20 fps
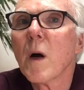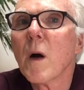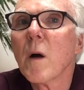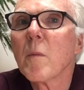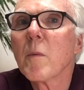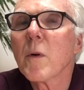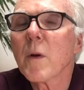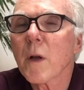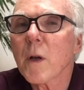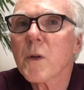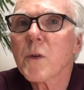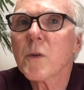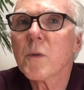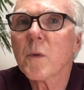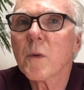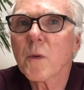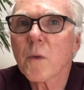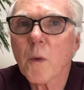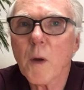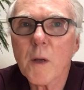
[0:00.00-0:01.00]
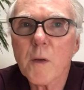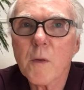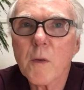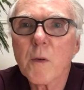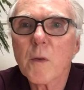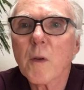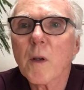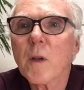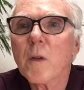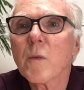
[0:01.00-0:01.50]
production was quite
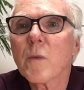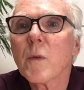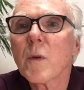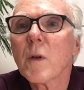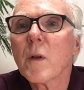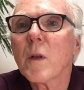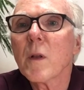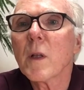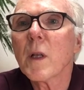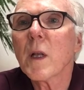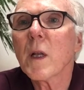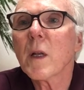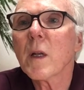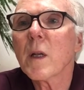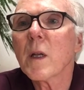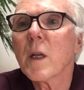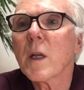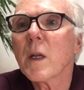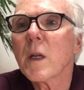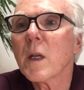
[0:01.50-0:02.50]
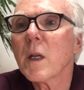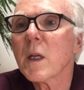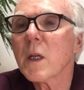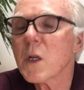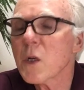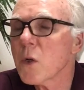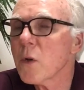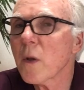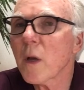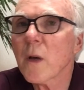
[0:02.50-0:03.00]
successful, and in
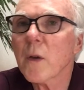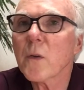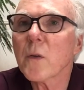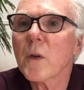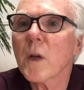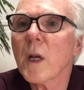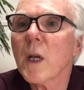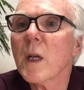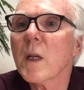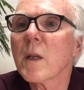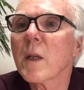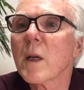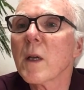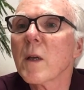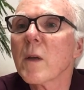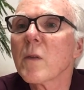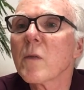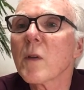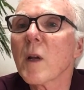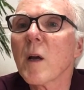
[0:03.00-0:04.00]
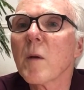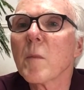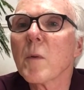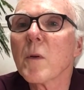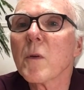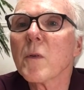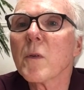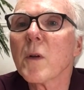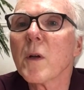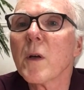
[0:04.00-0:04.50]
2008 they
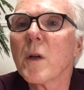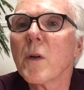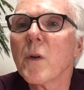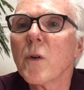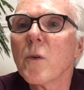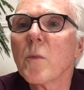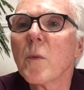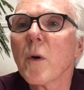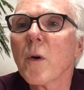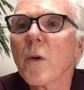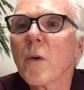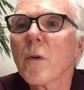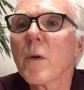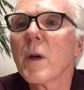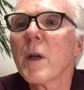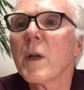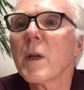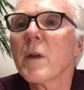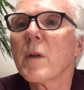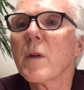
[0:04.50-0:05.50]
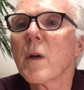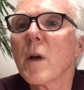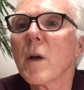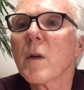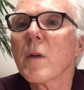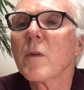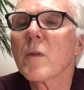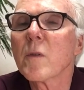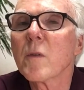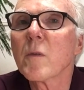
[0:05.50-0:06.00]
established a new brewery
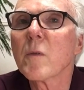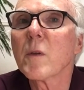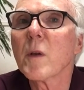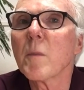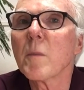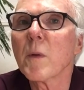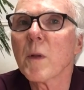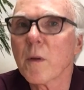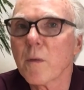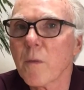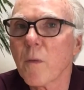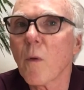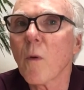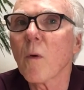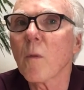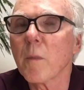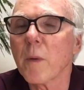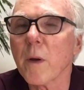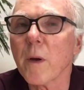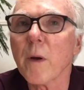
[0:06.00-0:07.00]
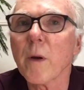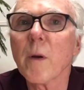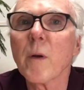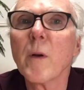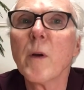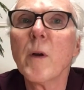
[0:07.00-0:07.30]
simply for beer.